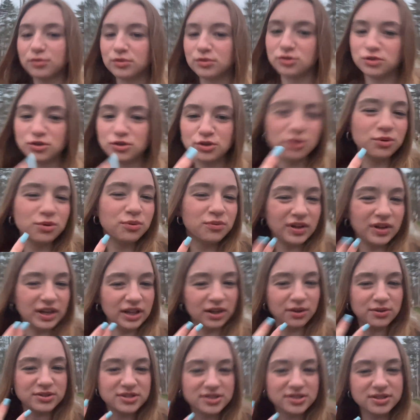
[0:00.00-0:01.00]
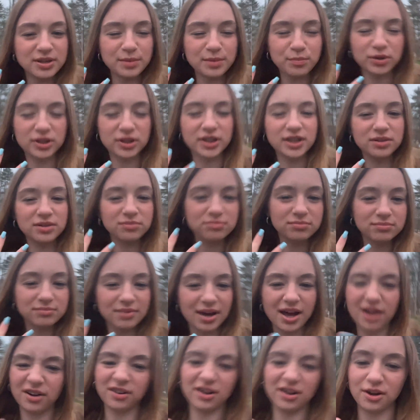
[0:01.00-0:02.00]
two videos separately.
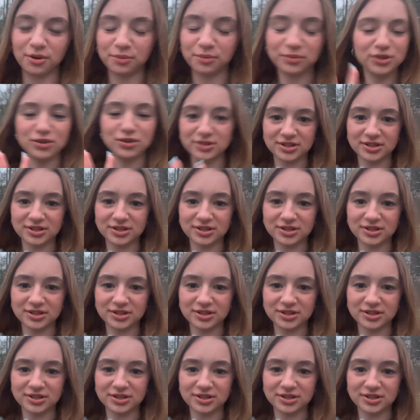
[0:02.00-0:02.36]
I don't know. You'll